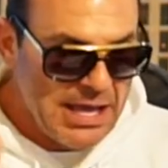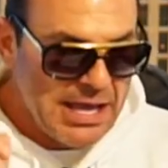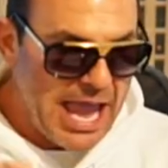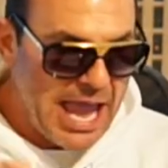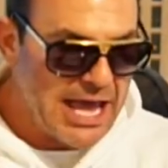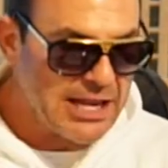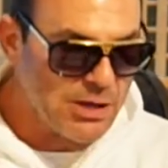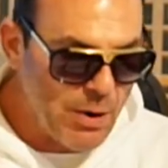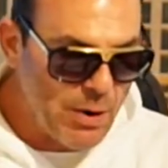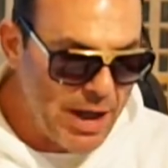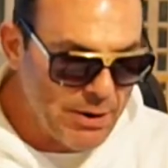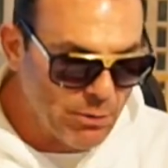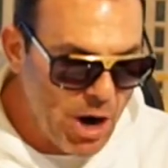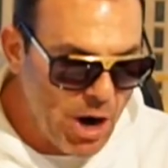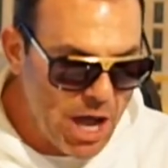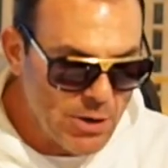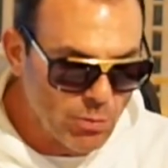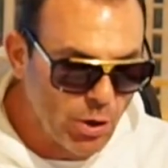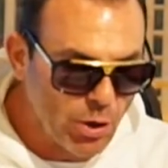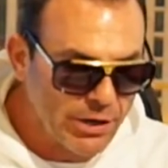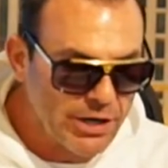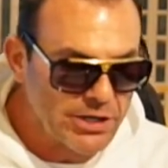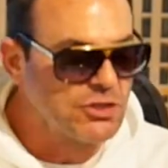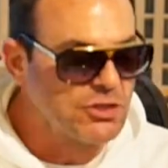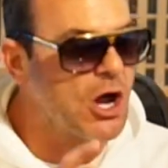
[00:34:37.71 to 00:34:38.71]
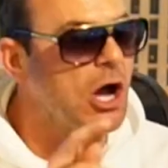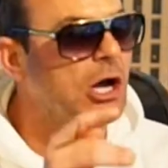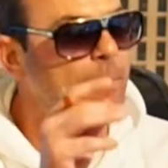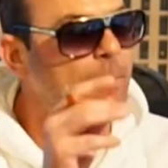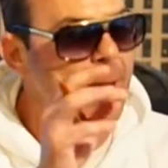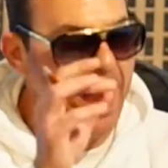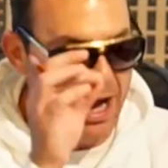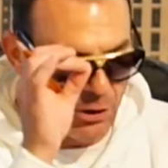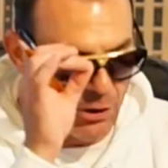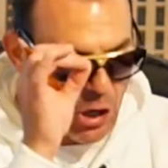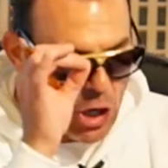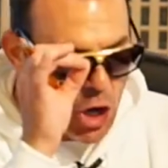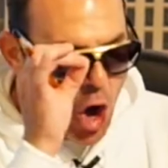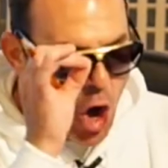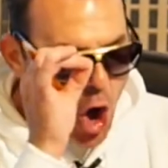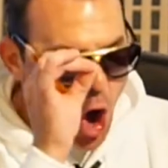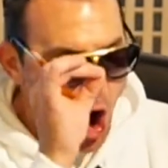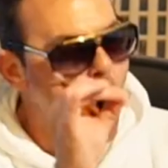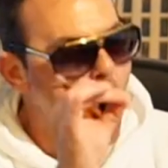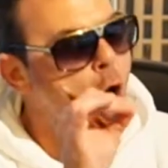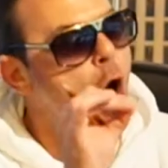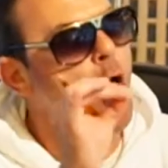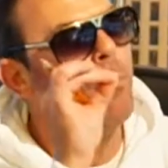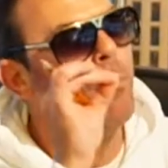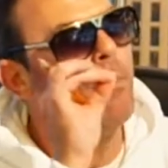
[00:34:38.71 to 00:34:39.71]
Anyway, Ron, we're going to talk about
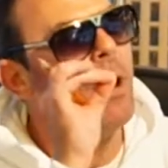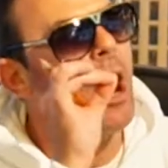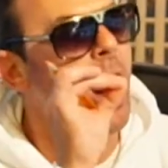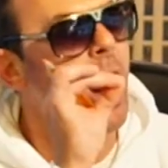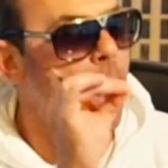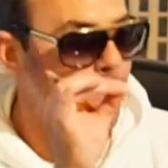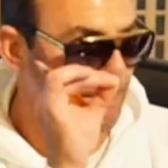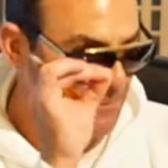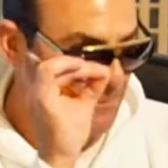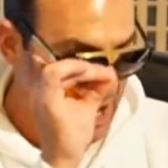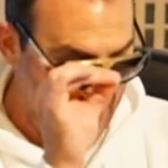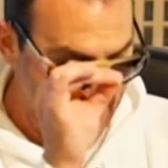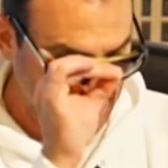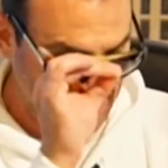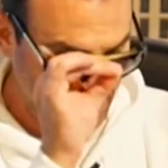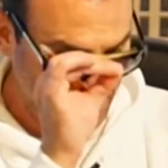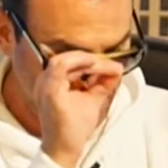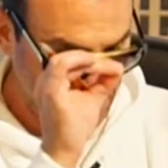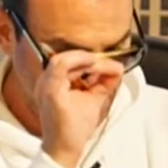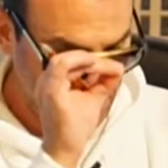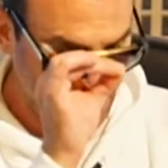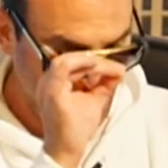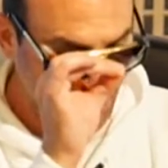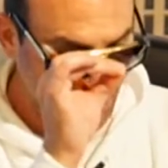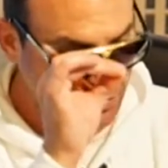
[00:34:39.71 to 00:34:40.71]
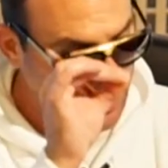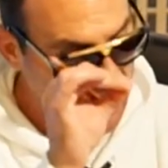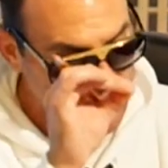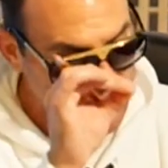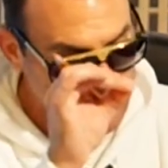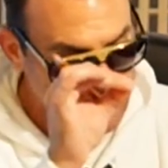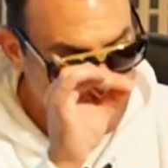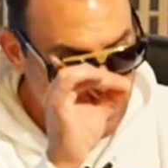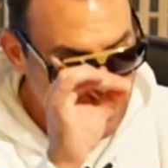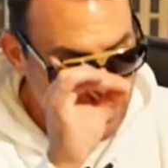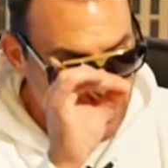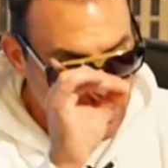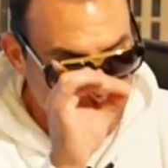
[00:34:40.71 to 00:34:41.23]
home umpires, okay?